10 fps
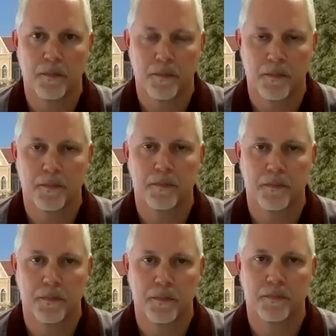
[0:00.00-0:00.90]

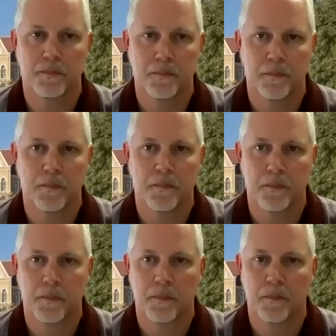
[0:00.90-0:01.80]

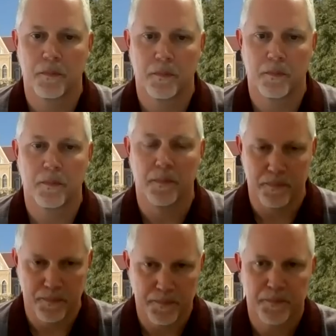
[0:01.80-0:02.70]

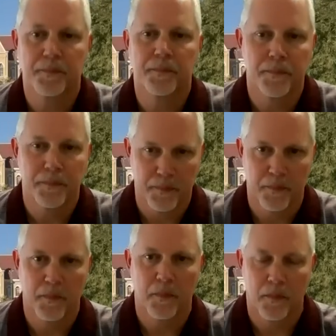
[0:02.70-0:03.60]

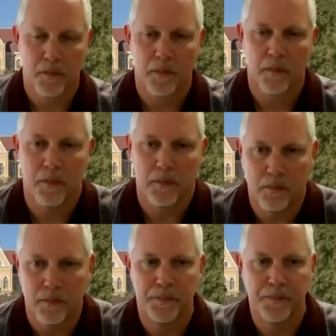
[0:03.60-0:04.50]

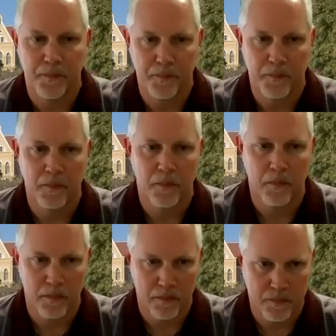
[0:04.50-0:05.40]

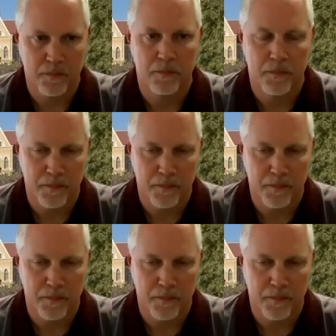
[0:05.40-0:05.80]
This person isn't speaking.